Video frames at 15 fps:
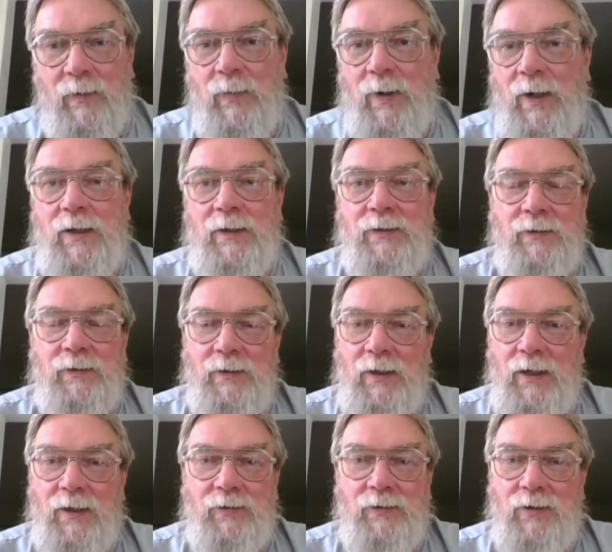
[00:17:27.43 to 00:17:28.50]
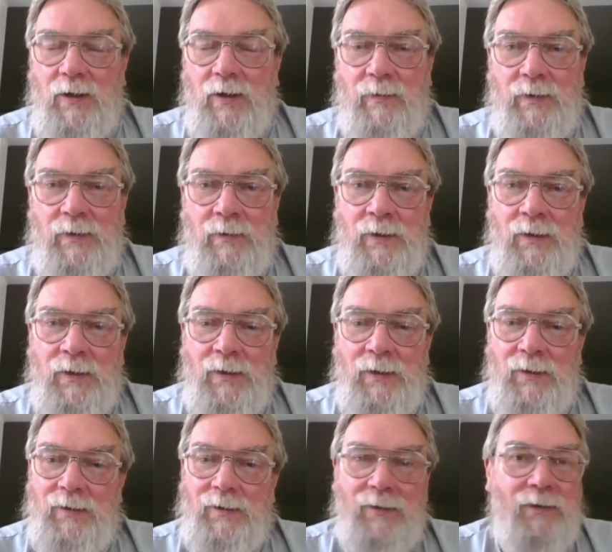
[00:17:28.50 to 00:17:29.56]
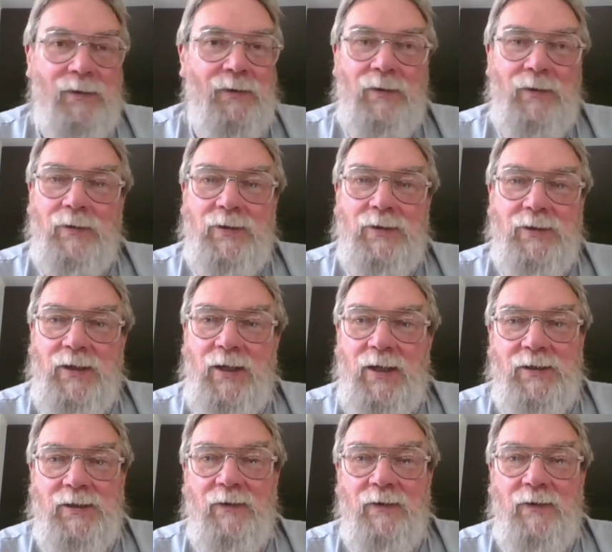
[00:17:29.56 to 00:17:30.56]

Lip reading: bond on a hydrocarbon, you're just asking